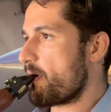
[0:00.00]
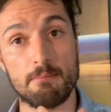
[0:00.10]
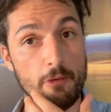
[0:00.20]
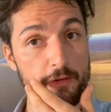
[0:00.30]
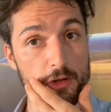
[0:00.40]

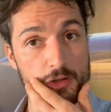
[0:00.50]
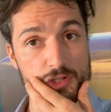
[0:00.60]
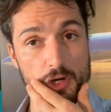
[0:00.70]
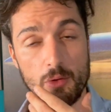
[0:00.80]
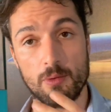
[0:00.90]
Moving your
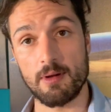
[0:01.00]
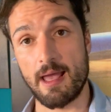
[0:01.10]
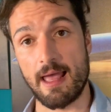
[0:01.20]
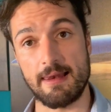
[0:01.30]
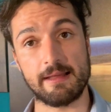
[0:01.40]
jaw
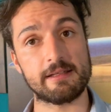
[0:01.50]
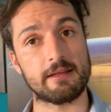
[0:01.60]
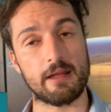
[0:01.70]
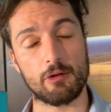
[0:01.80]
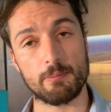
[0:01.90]
and letting
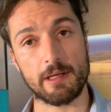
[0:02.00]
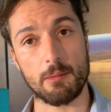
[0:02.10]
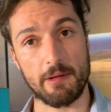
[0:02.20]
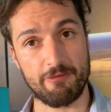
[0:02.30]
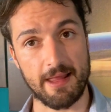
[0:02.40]
the note
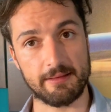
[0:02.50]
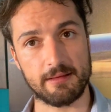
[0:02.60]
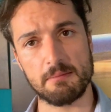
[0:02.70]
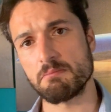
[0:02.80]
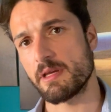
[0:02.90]
become a flat
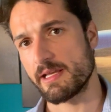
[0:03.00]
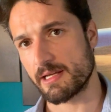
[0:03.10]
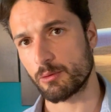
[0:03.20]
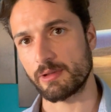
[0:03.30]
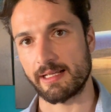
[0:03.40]
is a
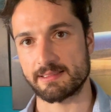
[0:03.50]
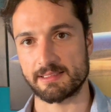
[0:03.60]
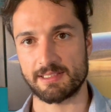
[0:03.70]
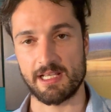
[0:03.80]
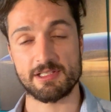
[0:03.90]
good
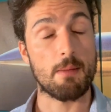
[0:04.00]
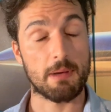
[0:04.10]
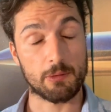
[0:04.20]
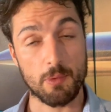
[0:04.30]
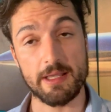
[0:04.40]
exercise,
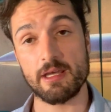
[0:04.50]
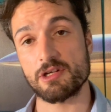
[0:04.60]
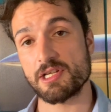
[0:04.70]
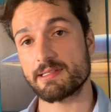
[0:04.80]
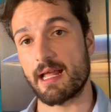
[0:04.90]
but when you're
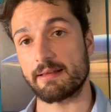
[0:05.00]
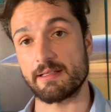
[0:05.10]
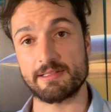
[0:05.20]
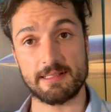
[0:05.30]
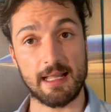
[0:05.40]
just
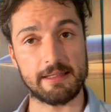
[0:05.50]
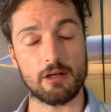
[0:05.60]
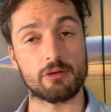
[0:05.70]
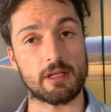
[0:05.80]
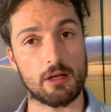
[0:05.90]
starting studying
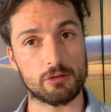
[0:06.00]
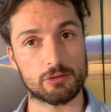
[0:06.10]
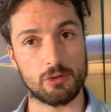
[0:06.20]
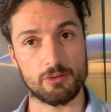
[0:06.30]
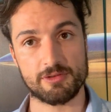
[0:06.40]
on the long
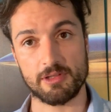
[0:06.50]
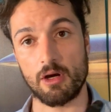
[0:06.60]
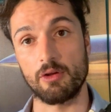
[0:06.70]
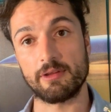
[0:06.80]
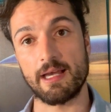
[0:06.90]
tones
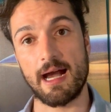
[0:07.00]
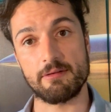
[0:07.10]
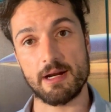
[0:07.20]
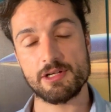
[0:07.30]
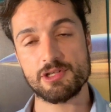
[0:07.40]
on the I
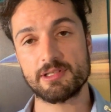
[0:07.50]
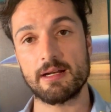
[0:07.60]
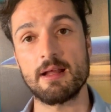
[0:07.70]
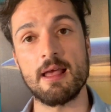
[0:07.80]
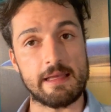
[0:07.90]

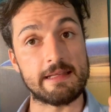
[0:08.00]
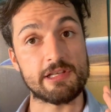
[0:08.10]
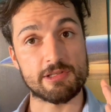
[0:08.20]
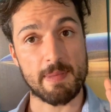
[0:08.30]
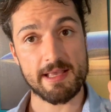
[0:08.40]
register, it
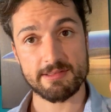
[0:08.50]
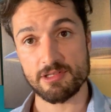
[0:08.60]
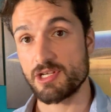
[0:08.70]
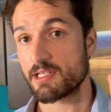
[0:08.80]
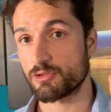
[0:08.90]
is best
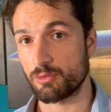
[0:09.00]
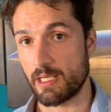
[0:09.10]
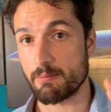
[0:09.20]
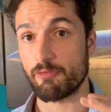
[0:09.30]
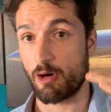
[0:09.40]
just to
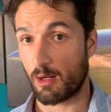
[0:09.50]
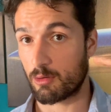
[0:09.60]
aim for a